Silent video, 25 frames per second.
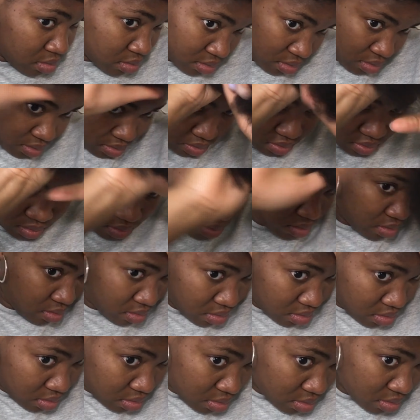you just want to get that
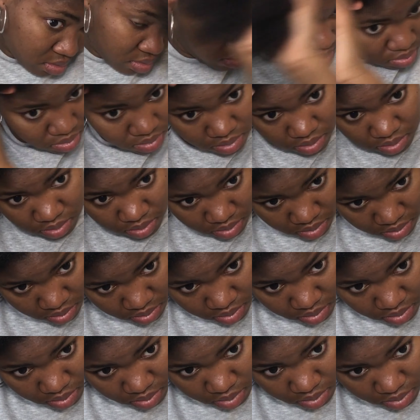flat look.
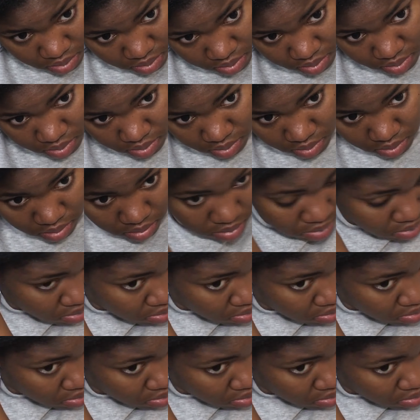So yeah,